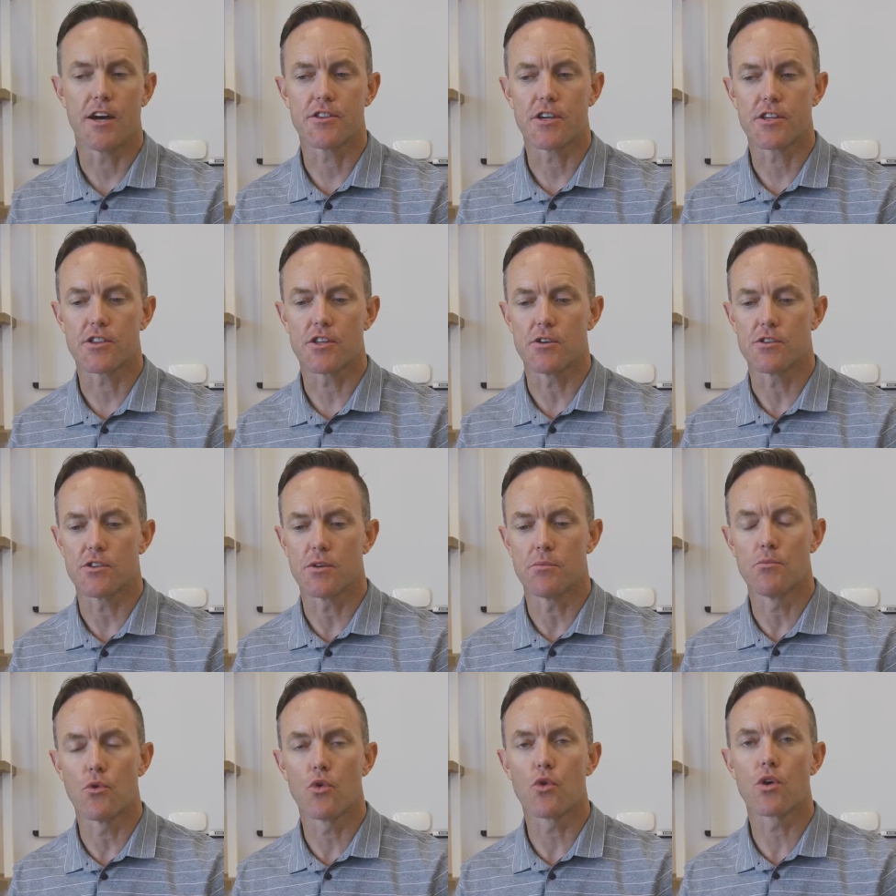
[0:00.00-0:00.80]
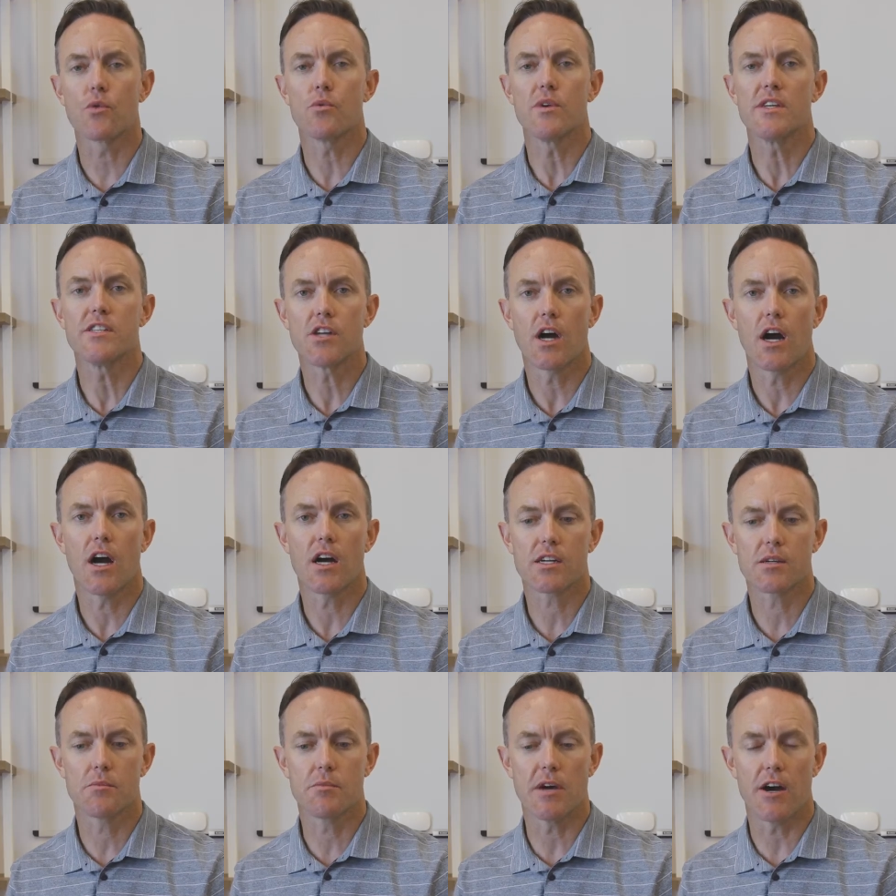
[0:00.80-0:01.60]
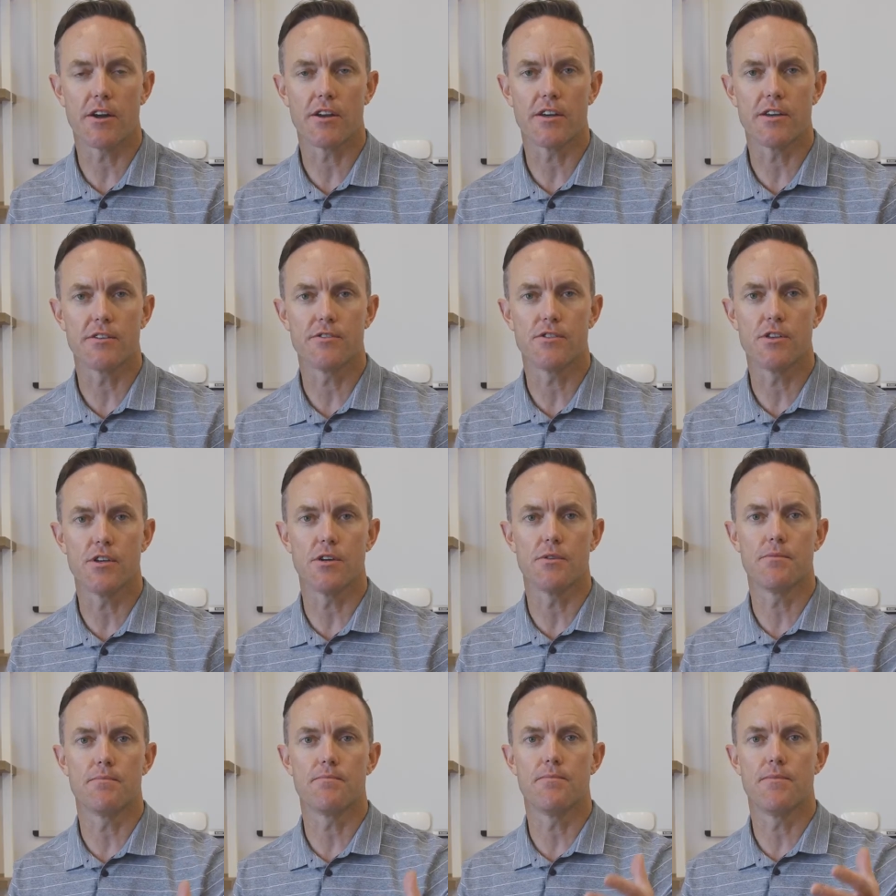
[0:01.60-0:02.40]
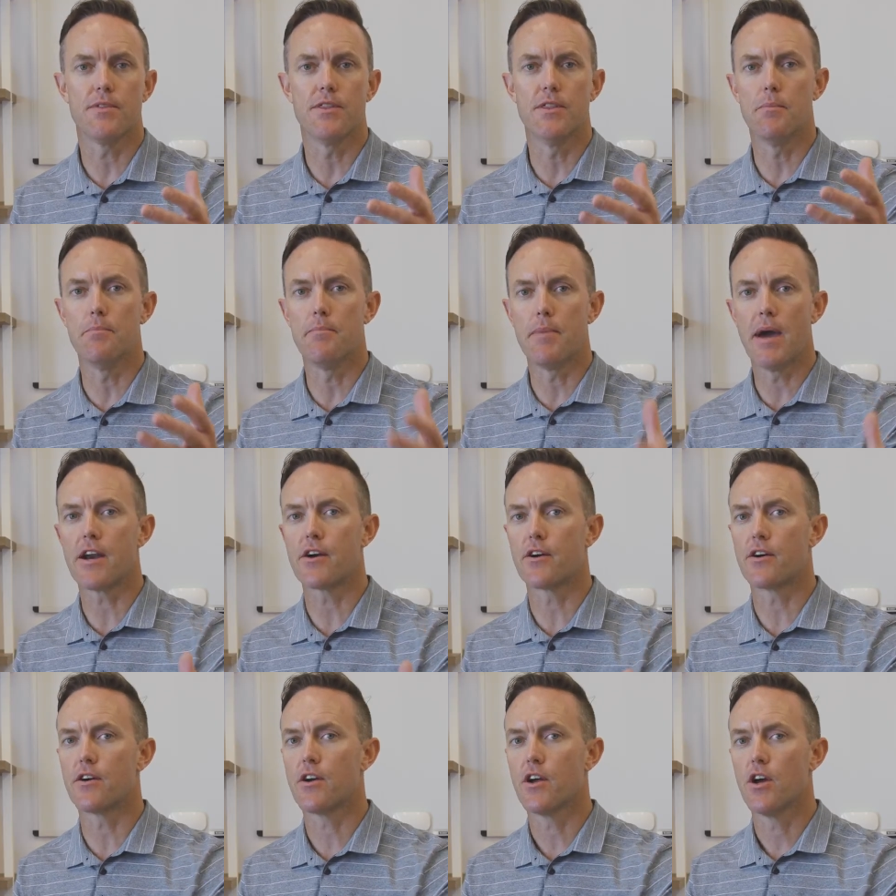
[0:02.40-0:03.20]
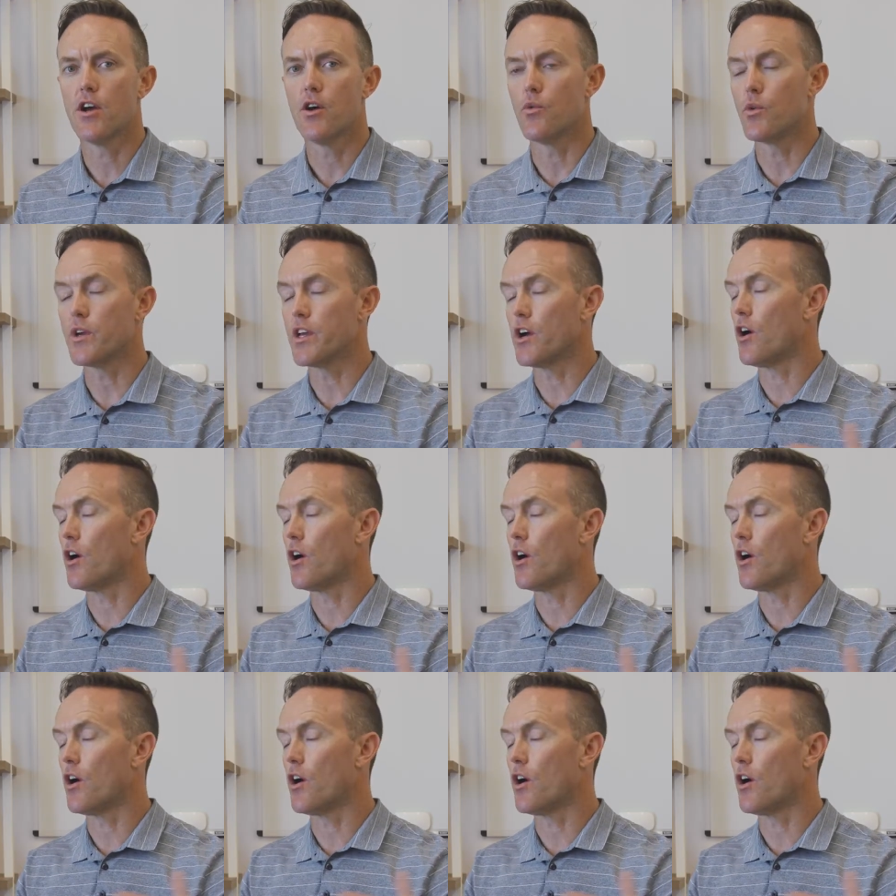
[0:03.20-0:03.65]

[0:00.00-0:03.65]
I think that the more we talk about it, the better we